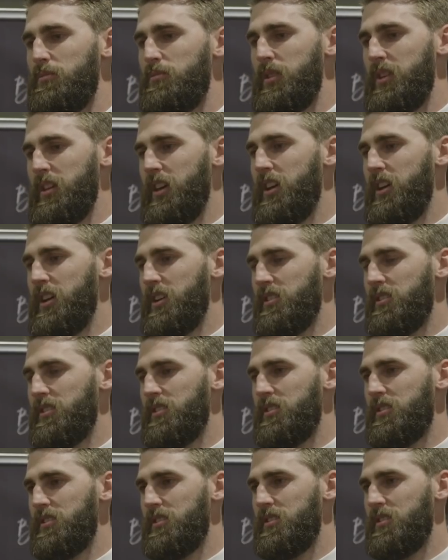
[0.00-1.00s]
but yeah,
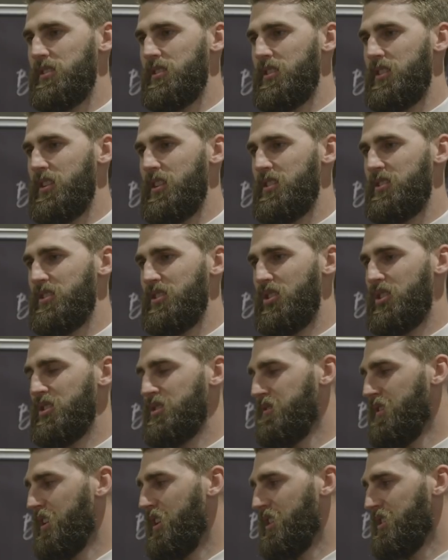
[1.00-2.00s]
it's it's a
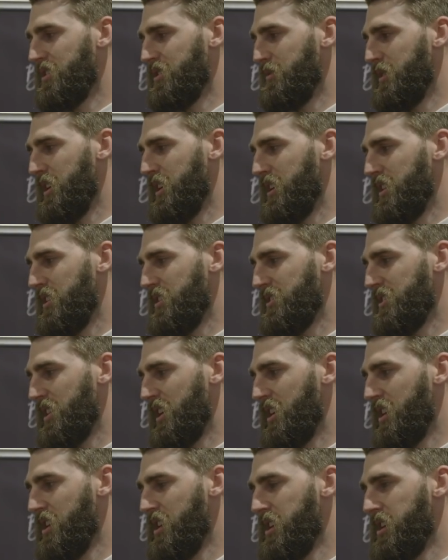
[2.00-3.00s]
nice feeling to be
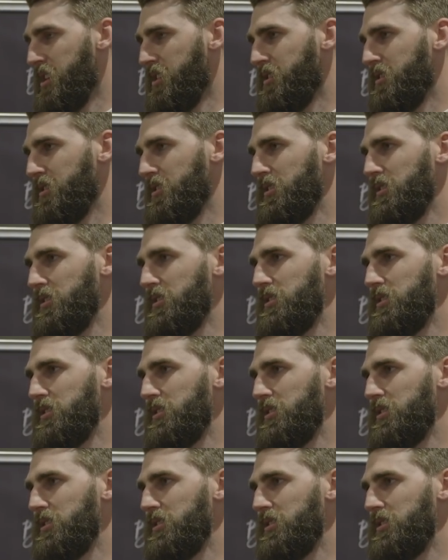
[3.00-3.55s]
standing here and